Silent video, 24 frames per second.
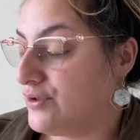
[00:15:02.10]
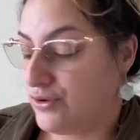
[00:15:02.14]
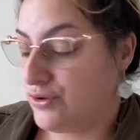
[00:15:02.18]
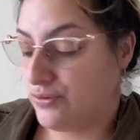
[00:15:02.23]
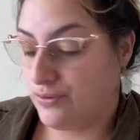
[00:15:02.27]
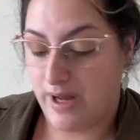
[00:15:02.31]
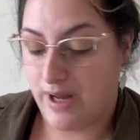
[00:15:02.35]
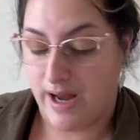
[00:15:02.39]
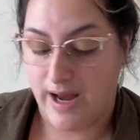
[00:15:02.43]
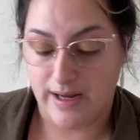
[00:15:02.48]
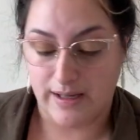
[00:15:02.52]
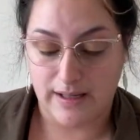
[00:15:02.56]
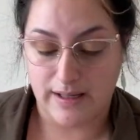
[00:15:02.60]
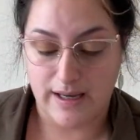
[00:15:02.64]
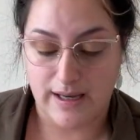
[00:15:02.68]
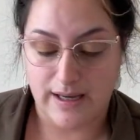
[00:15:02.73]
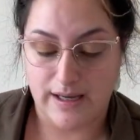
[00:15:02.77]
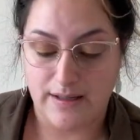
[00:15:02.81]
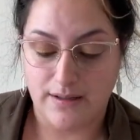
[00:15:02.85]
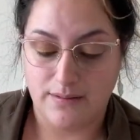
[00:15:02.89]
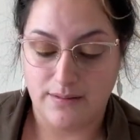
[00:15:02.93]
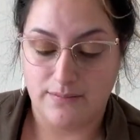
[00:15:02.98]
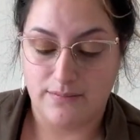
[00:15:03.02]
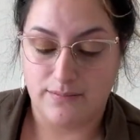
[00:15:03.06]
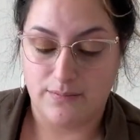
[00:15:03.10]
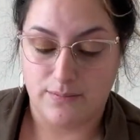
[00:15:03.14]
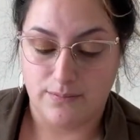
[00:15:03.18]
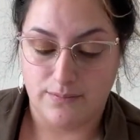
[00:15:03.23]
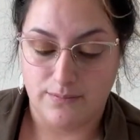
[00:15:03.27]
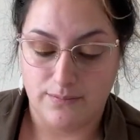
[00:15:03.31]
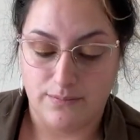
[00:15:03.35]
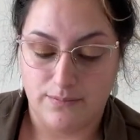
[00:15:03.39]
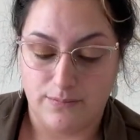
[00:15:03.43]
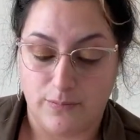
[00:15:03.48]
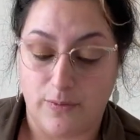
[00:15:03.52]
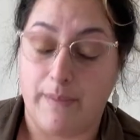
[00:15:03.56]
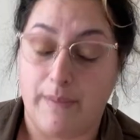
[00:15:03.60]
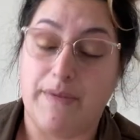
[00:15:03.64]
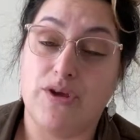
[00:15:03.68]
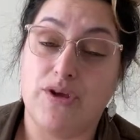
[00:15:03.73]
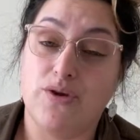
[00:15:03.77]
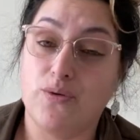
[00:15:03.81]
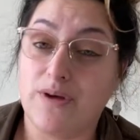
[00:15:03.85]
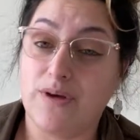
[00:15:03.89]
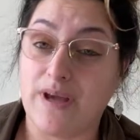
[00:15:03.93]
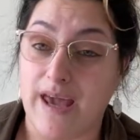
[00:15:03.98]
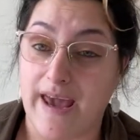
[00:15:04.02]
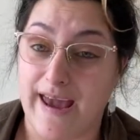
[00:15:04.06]
do not get, I mean,
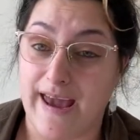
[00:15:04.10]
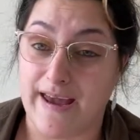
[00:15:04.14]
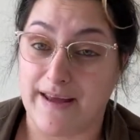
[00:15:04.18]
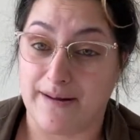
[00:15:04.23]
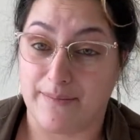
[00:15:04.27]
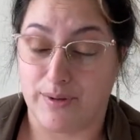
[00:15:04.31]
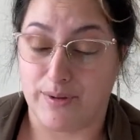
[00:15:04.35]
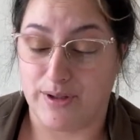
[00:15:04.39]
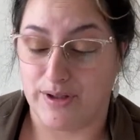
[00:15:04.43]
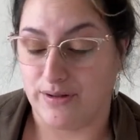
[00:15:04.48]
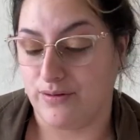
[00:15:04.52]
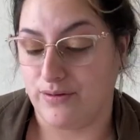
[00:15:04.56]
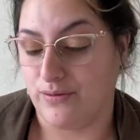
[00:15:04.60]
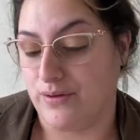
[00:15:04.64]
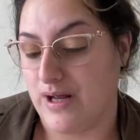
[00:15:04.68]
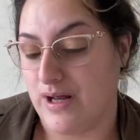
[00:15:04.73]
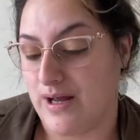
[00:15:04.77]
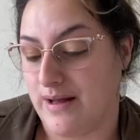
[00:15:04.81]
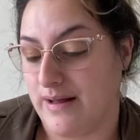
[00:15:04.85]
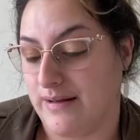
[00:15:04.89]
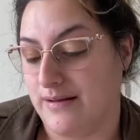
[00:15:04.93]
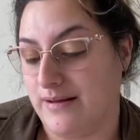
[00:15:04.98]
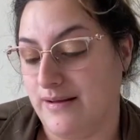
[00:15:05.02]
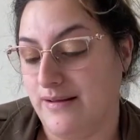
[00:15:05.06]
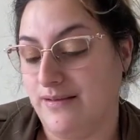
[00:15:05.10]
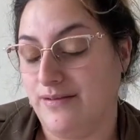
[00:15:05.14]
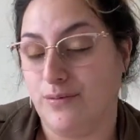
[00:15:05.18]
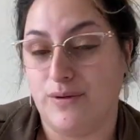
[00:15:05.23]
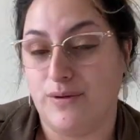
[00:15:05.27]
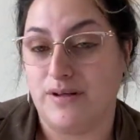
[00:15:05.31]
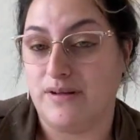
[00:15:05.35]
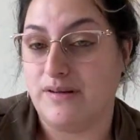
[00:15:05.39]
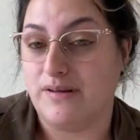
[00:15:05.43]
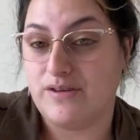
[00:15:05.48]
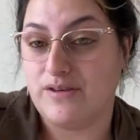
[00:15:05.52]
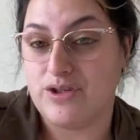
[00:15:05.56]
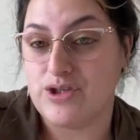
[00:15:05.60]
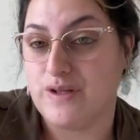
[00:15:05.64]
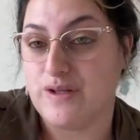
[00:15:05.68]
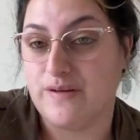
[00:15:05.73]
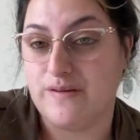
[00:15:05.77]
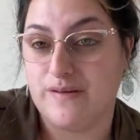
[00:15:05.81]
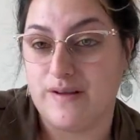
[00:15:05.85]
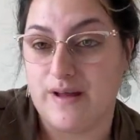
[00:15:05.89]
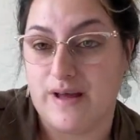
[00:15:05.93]
you can, but do not, this one is just